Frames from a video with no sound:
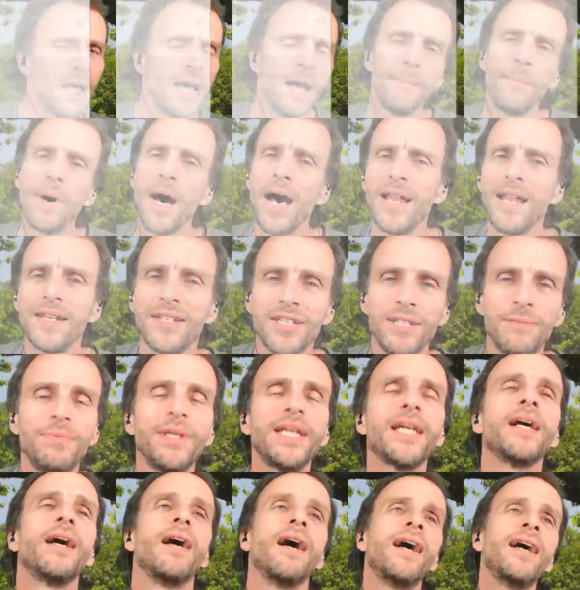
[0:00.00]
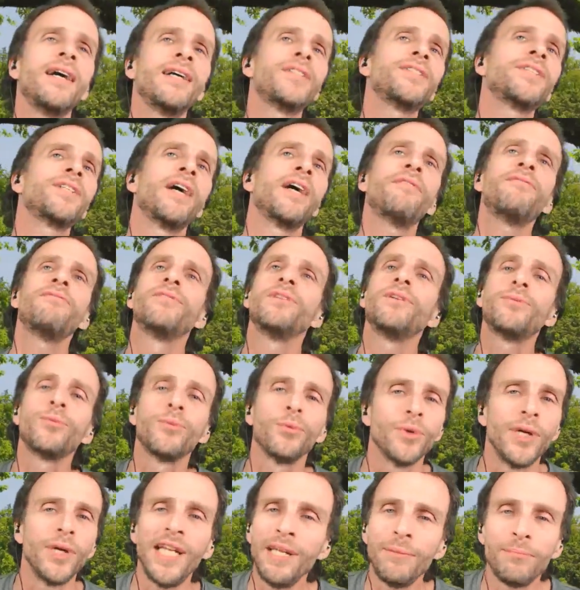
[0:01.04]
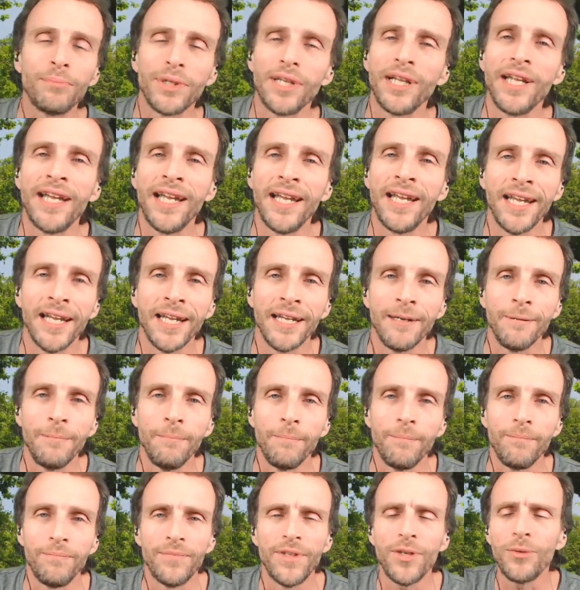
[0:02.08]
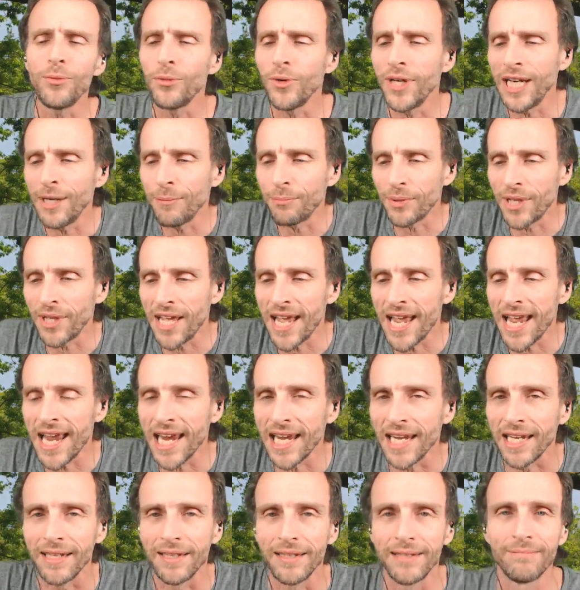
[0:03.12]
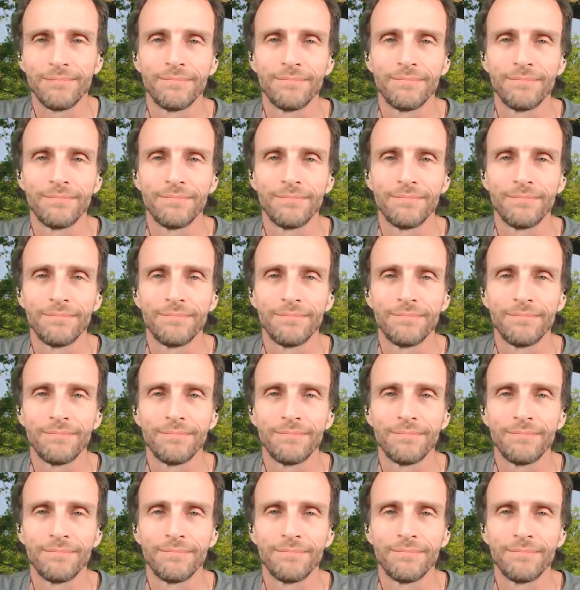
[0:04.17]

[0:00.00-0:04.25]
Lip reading: policy because of the replay. The replay.